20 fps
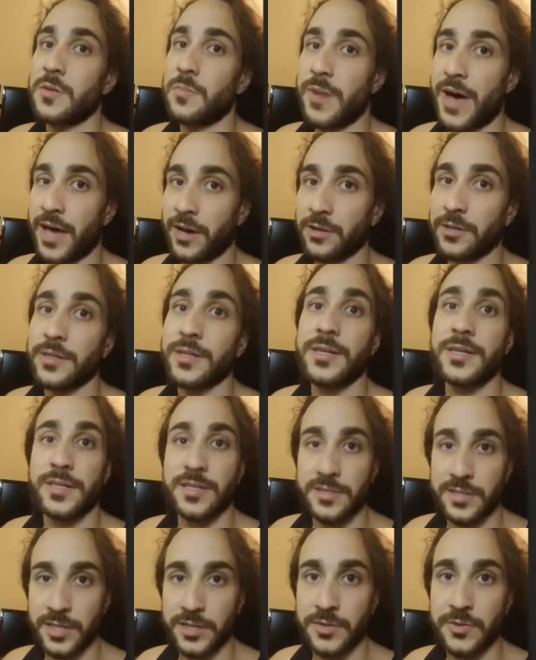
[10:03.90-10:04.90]
the battle
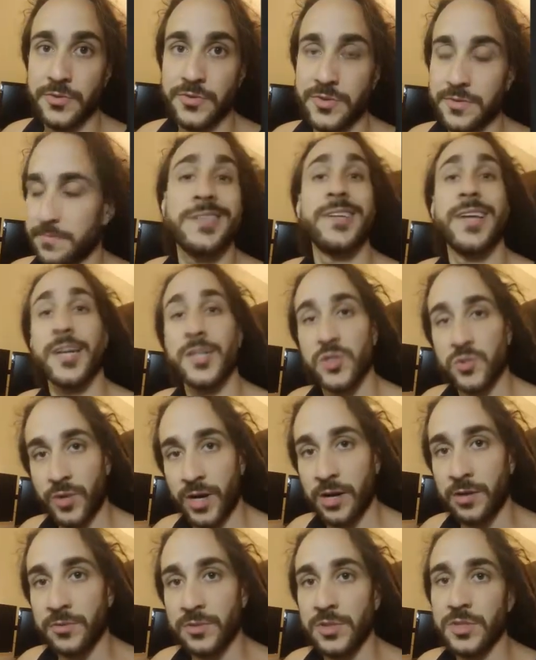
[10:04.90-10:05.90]
continues. The next
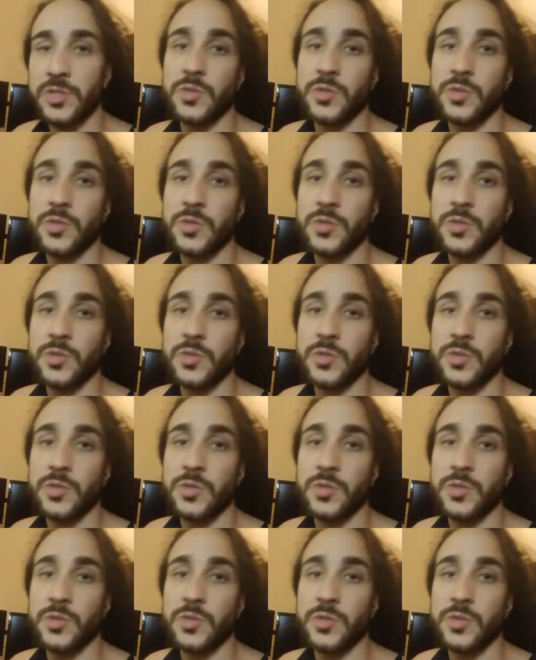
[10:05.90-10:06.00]
round,